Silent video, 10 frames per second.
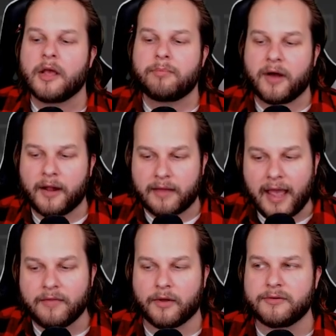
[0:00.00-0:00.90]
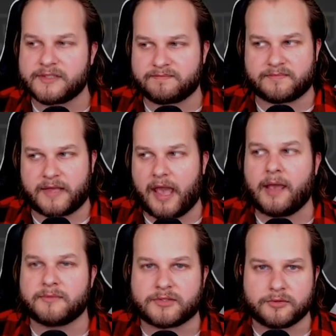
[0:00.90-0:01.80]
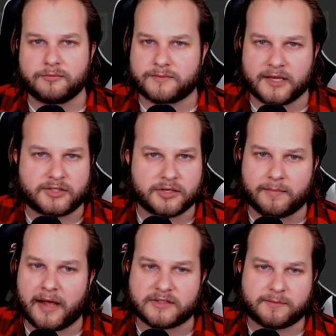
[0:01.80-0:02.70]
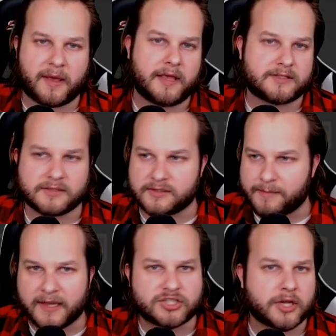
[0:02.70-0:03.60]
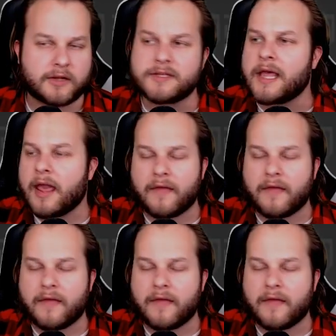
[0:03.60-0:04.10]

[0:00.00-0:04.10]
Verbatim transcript: but hey those games do teach you about space and space shuttle